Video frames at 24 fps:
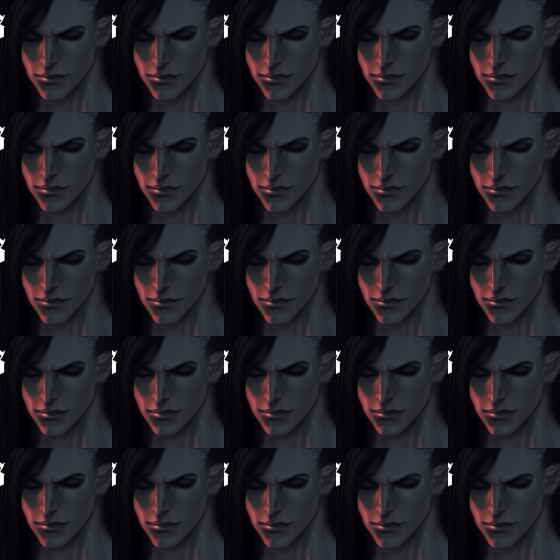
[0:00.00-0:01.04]

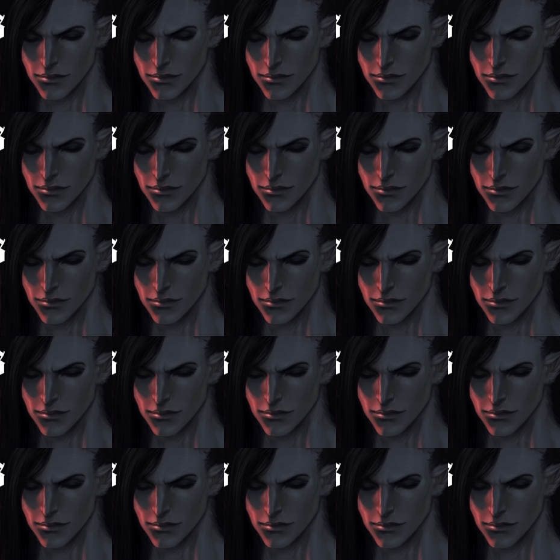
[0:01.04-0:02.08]

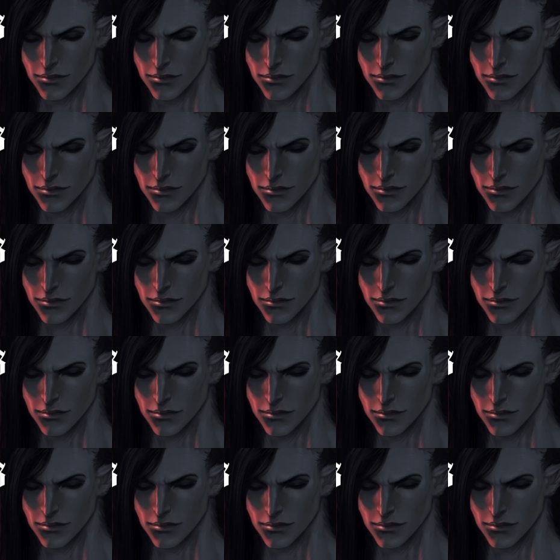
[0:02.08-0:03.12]

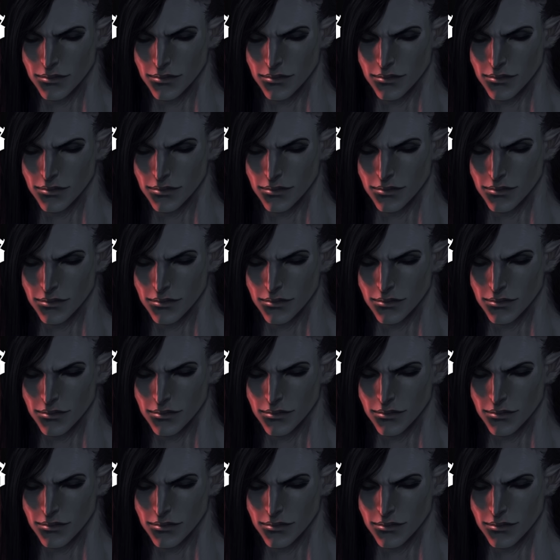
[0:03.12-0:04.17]

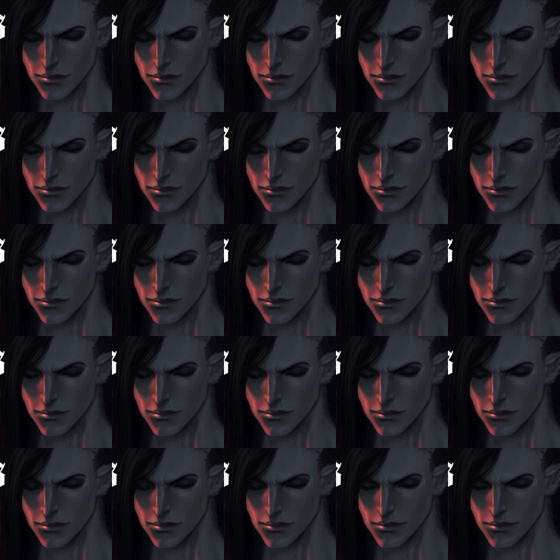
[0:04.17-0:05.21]

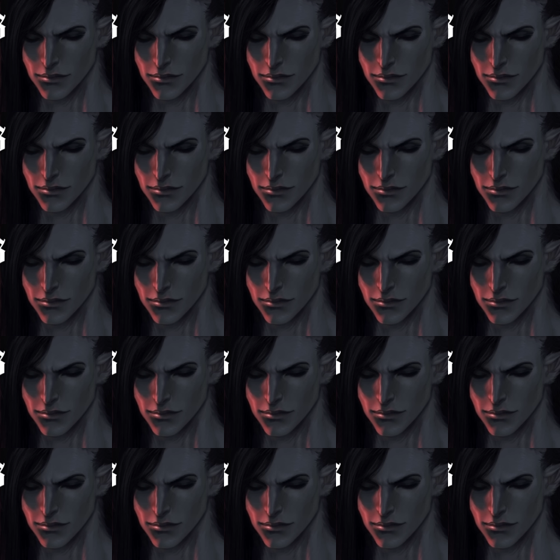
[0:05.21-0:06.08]
(no lip movement)